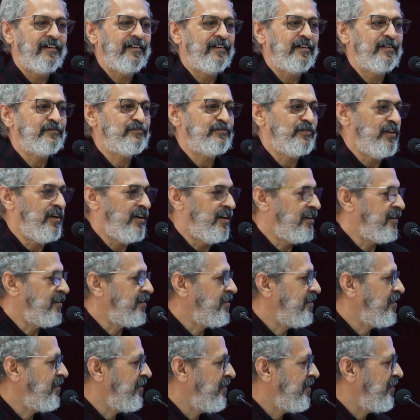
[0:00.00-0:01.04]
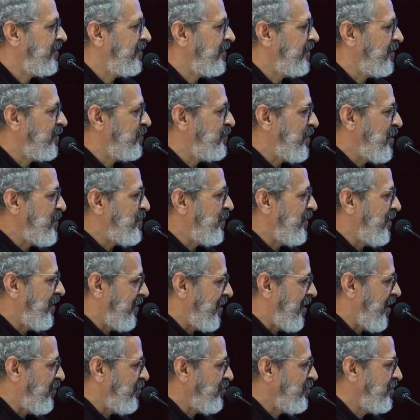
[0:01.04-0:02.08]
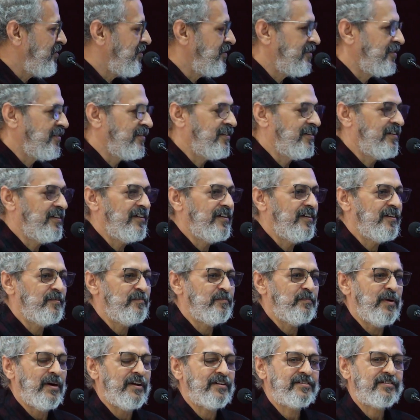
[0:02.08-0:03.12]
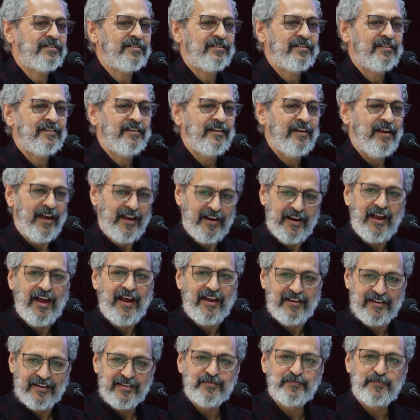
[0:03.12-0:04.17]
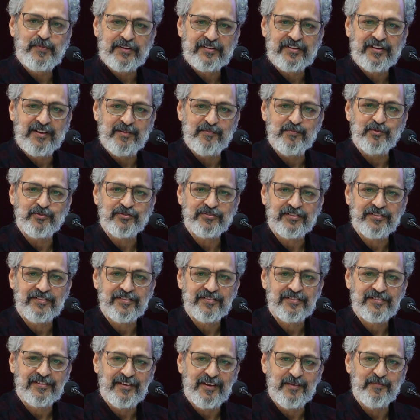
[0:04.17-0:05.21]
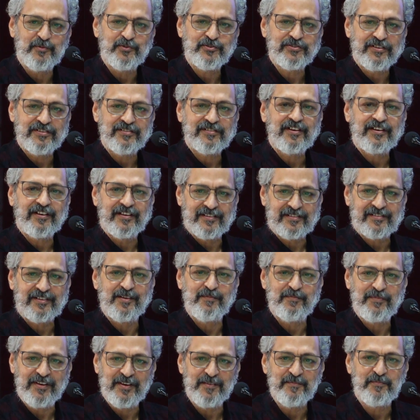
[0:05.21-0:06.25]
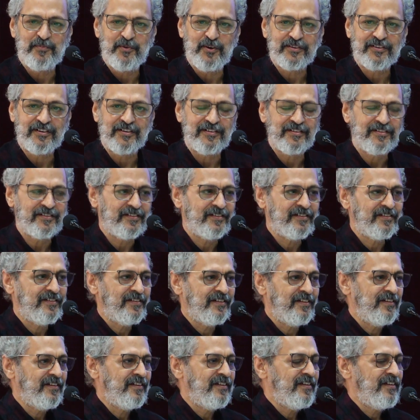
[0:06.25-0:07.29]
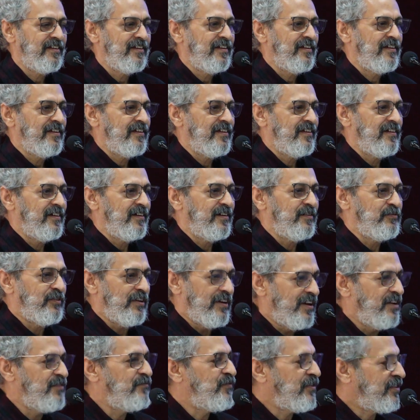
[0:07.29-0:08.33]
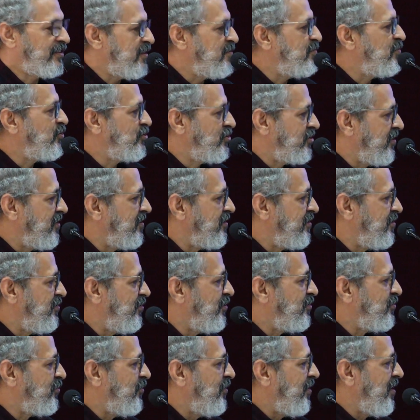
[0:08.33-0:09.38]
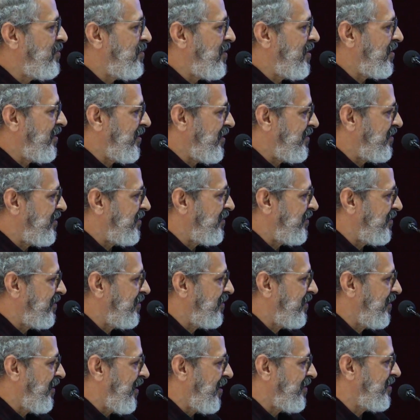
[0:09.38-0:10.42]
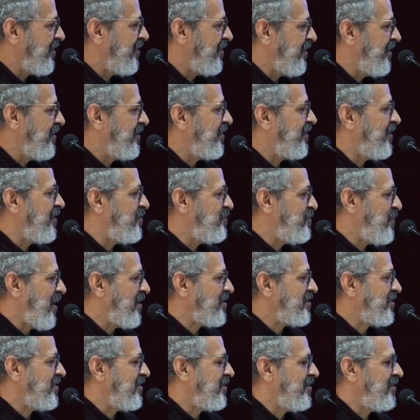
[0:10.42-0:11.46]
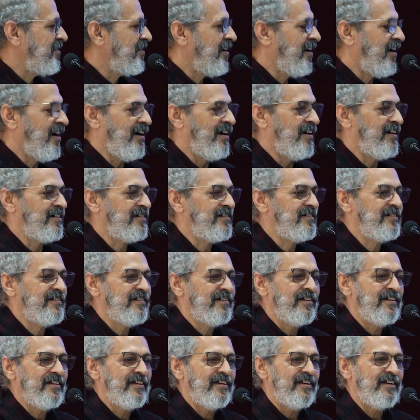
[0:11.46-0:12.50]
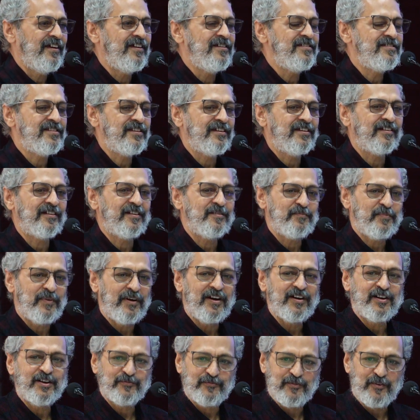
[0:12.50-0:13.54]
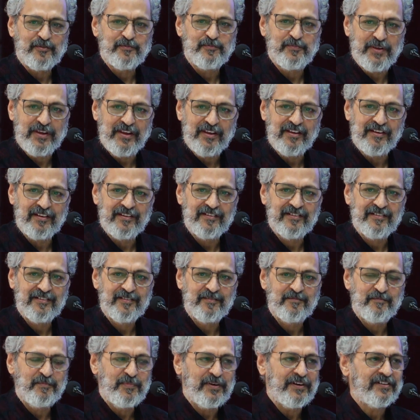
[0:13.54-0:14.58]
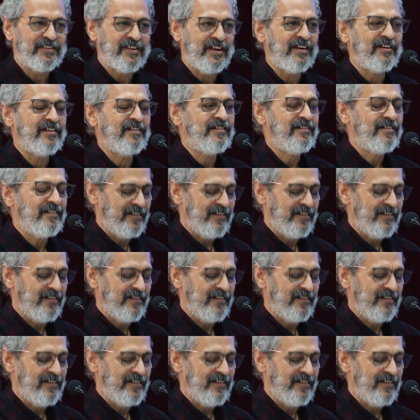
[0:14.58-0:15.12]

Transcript: for people around, and I respect emotions. Emotions are extremely important. We live with emotions, not only by reason. I think reason and passion are integral part of our being, but then